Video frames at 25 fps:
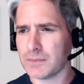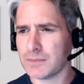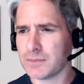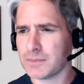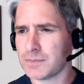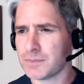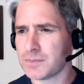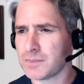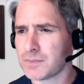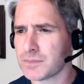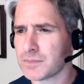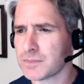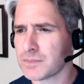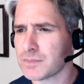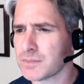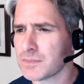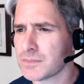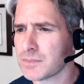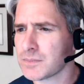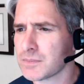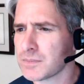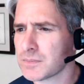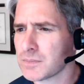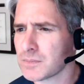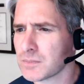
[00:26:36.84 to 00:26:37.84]

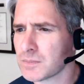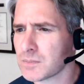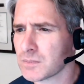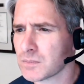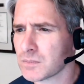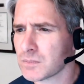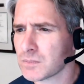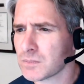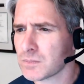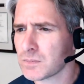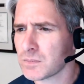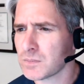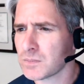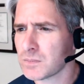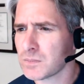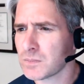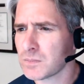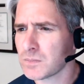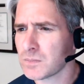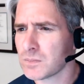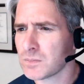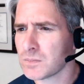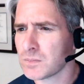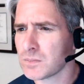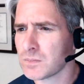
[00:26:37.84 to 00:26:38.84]

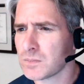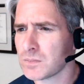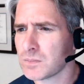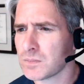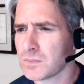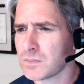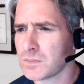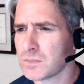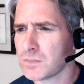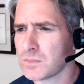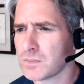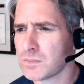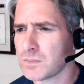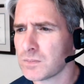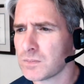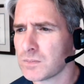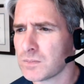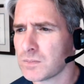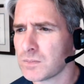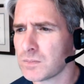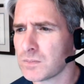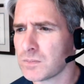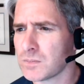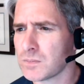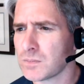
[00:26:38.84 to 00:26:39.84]

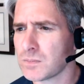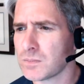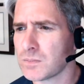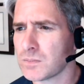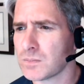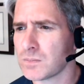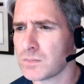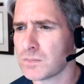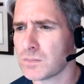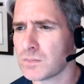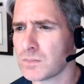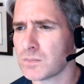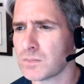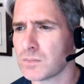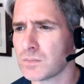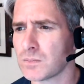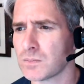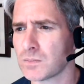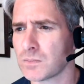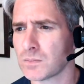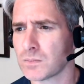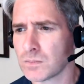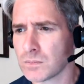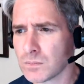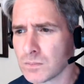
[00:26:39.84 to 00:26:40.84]

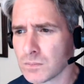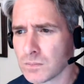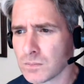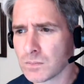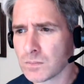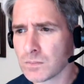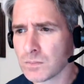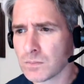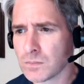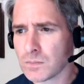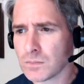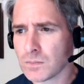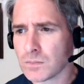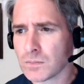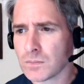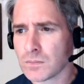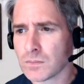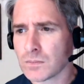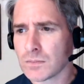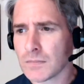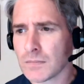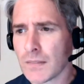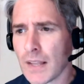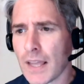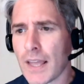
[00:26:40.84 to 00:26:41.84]

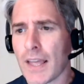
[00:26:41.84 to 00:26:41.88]
No one is speaking in this clip.